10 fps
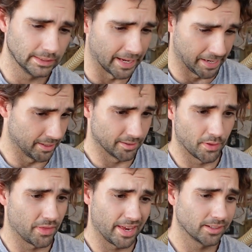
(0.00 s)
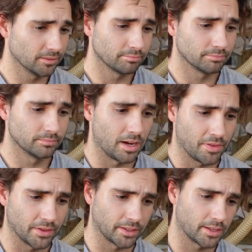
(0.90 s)
is a thing. I
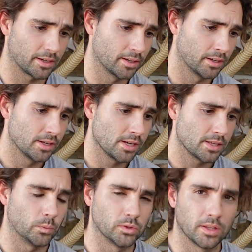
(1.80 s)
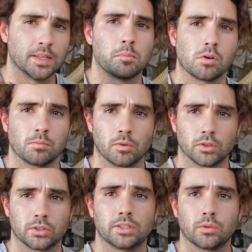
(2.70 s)
think it was at this point where I
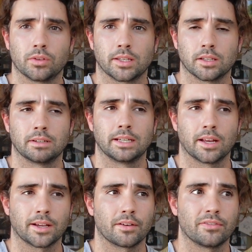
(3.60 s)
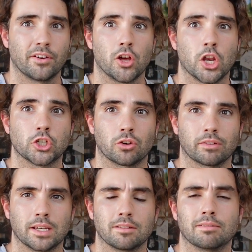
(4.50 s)
was still thinking really like
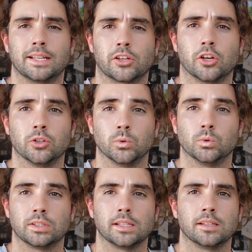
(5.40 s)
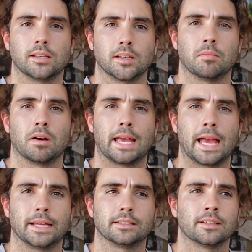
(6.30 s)
furniture-y, really cahootsy in my
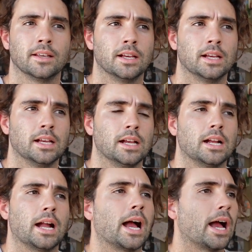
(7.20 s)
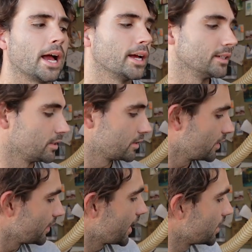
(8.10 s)
head. And
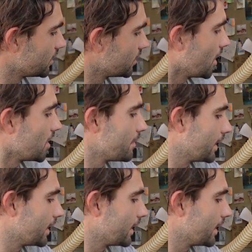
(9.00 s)
then I